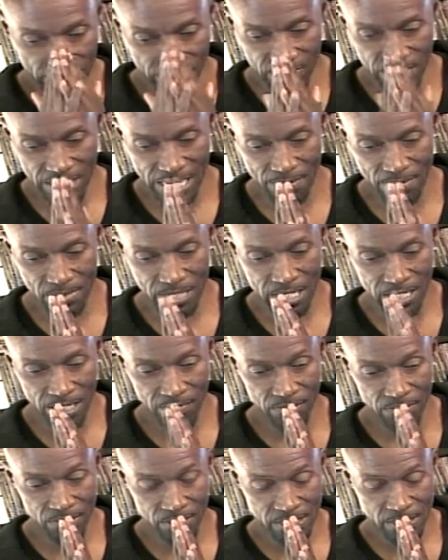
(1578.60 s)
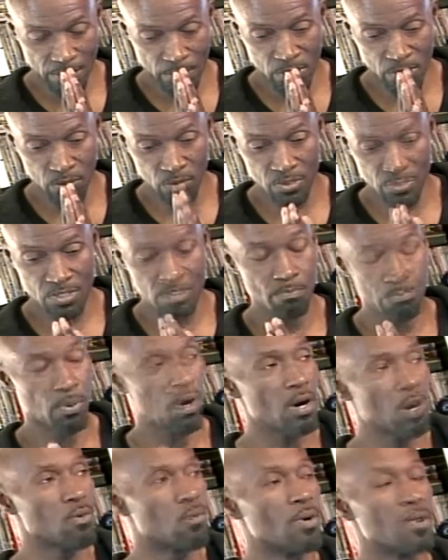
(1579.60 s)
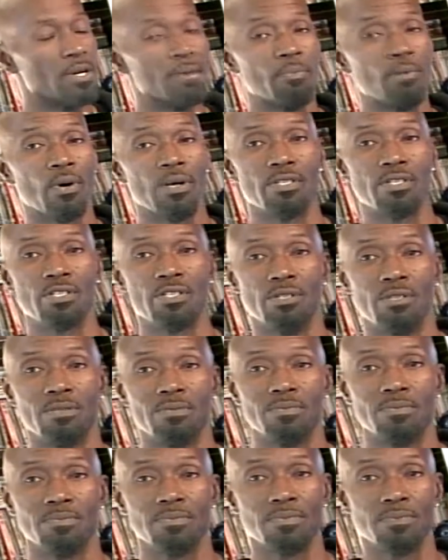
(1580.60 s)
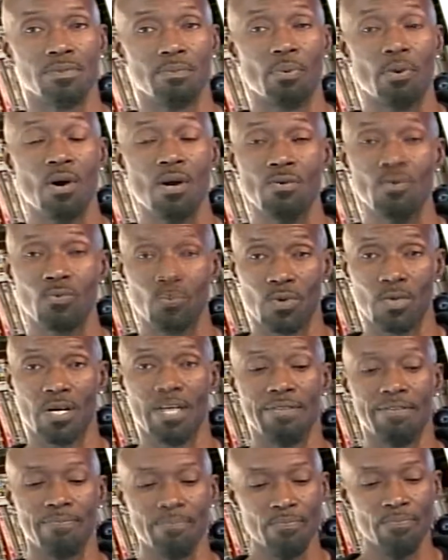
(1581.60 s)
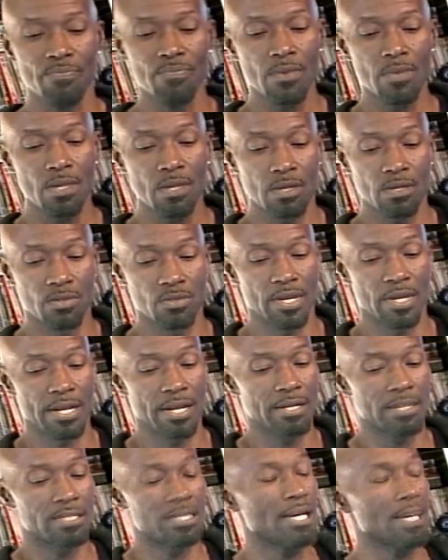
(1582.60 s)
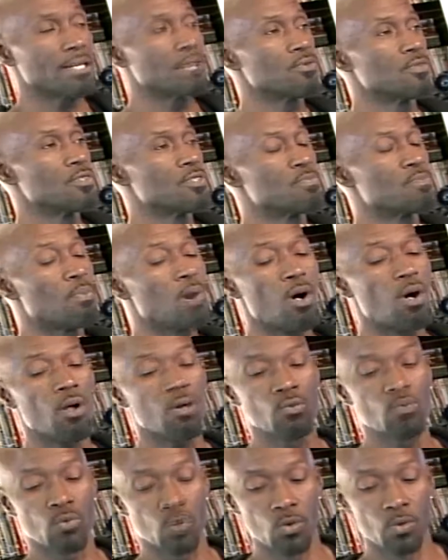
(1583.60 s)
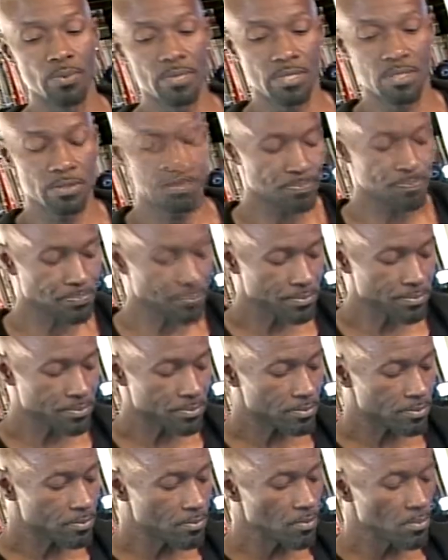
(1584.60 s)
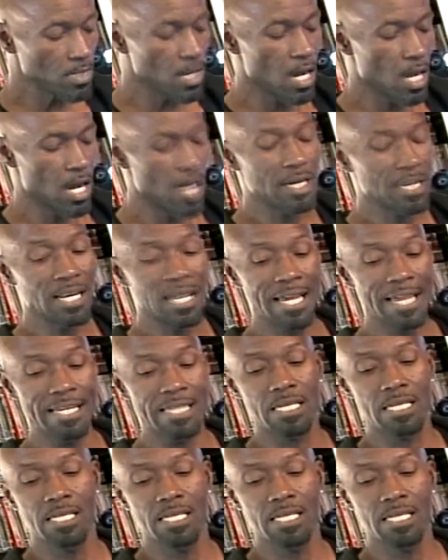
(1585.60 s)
time to cover this, and I'm going to do this in part 1 and part 2. The part 1 is that I titled this Paul Robeson, Unlike